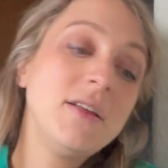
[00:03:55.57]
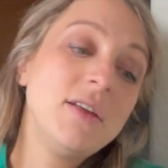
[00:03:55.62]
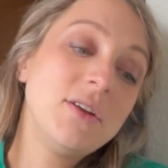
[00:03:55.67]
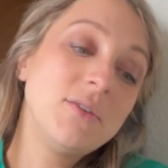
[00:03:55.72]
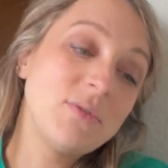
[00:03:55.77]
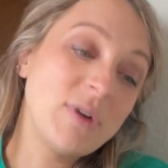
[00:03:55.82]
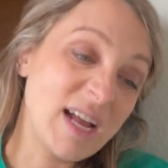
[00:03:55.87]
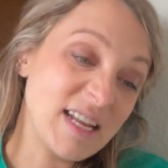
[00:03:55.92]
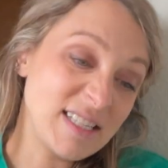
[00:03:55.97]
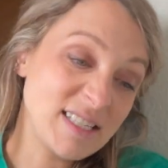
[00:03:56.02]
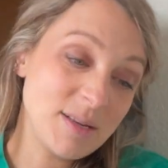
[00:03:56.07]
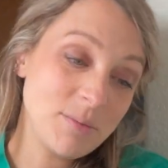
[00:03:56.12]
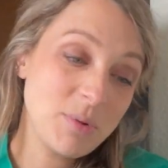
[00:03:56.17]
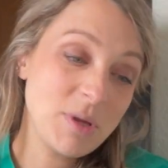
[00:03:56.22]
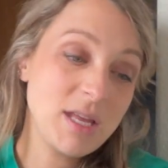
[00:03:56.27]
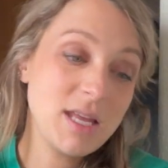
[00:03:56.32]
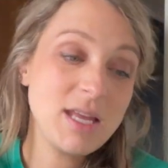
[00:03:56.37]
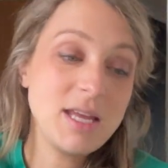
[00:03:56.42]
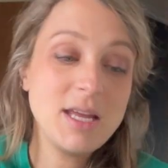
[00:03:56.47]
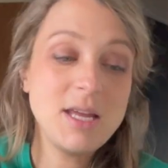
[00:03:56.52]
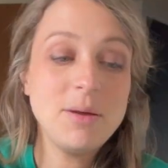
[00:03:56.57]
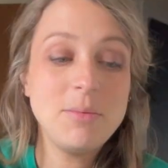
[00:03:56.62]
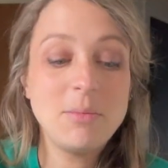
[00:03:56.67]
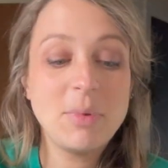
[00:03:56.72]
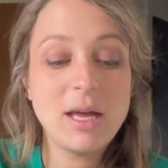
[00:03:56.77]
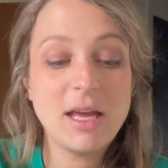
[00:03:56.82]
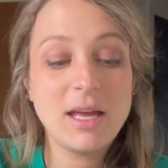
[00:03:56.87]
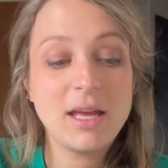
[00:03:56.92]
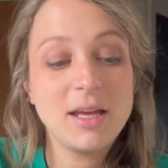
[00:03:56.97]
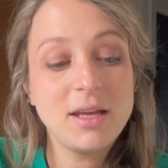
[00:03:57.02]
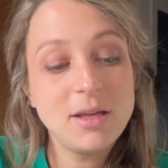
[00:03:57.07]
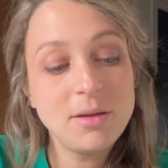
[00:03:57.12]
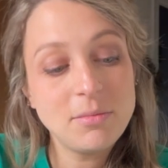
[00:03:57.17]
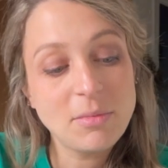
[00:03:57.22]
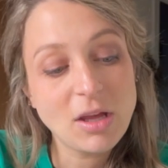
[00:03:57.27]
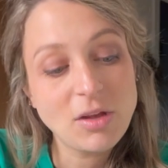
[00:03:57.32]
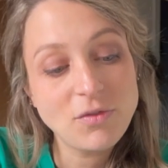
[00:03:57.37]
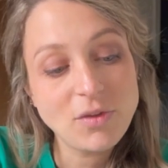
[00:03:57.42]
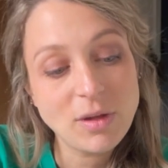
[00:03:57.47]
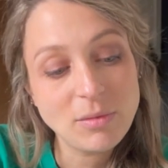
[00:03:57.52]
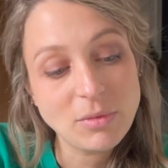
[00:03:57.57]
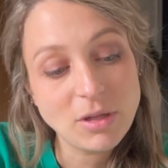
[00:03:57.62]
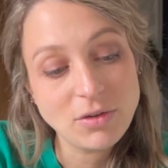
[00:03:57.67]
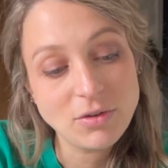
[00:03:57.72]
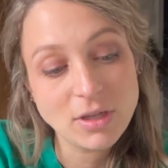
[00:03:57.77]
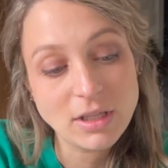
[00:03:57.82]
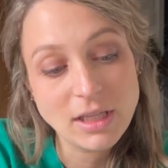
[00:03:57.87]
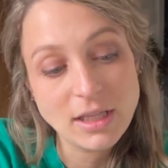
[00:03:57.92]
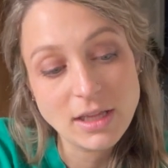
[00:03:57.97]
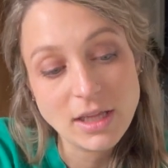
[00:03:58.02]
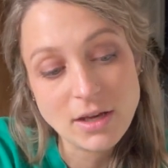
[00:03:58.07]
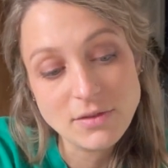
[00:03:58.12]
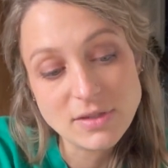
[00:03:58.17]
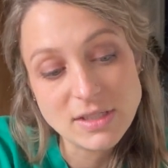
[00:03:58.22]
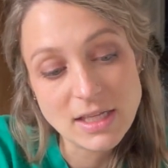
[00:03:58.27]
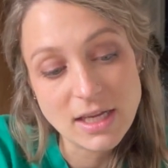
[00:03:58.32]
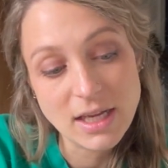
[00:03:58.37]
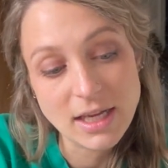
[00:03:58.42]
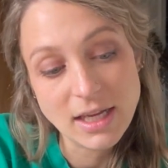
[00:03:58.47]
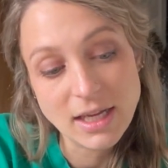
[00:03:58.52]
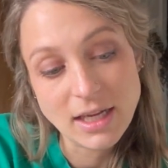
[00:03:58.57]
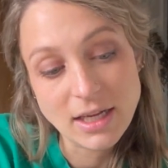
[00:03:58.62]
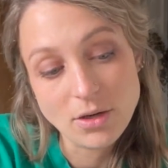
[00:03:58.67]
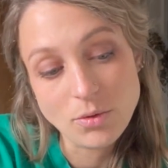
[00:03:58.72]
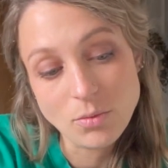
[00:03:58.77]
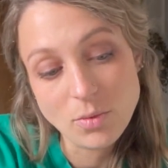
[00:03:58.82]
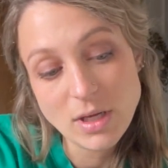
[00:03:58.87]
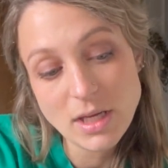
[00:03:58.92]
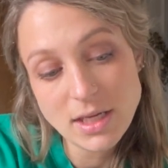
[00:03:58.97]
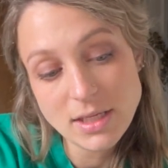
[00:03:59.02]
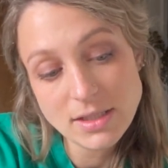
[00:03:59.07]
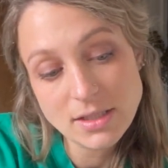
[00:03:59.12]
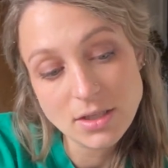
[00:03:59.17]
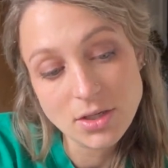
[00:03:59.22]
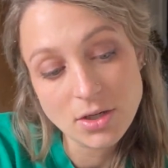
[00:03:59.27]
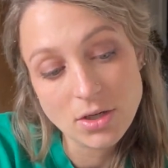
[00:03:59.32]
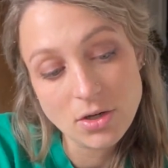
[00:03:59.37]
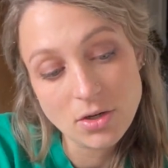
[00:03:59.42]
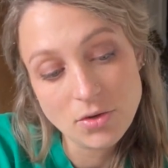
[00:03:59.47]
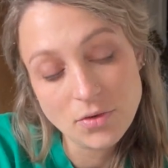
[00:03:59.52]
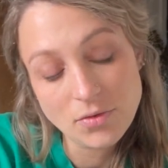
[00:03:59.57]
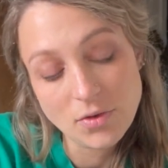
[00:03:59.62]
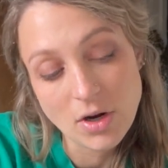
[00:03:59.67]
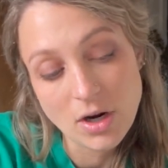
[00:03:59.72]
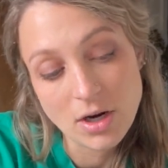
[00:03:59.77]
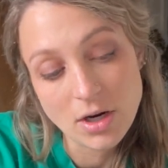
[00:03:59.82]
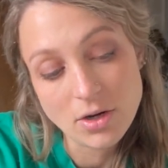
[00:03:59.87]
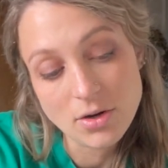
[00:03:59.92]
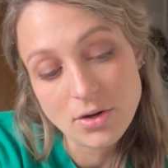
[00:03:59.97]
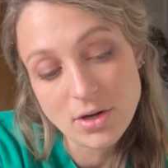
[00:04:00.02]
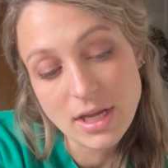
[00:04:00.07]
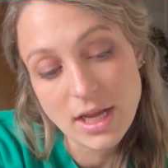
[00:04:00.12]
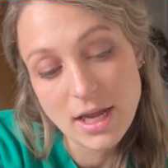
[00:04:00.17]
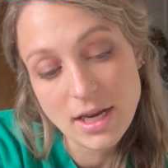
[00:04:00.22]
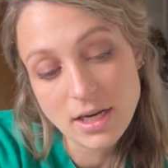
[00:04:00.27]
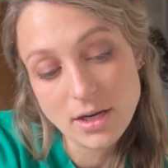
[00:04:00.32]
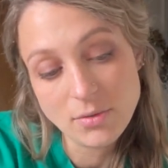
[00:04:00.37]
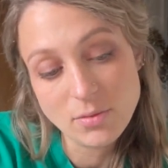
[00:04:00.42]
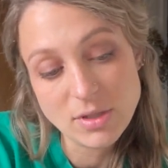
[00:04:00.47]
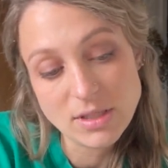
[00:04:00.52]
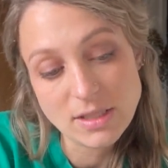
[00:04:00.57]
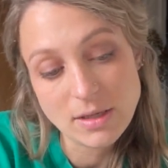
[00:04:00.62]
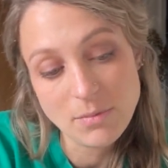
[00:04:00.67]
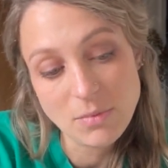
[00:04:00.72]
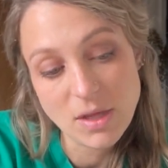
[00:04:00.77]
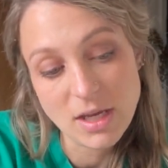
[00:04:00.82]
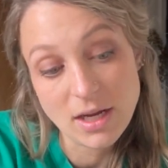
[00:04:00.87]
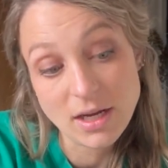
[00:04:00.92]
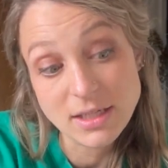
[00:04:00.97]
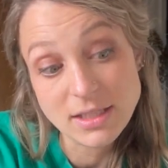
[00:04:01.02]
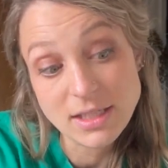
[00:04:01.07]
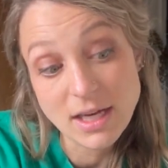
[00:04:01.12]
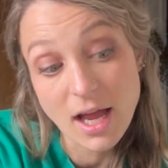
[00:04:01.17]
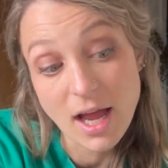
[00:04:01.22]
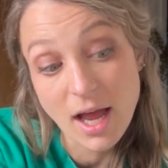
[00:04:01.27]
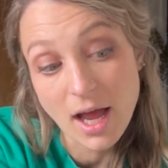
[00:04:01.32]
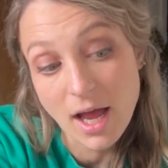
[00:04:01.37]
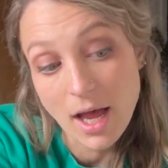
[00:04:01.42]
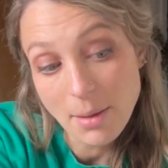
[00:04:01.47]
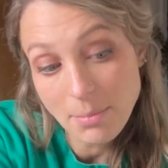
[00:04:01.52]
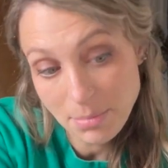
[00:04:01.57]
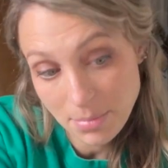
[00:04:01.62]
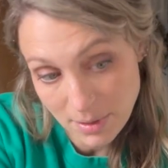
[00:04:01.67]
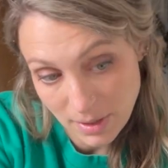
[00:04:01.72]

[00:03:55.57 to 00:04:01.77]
recipe, but my family really loves it, and we serve our Colcannon with something on top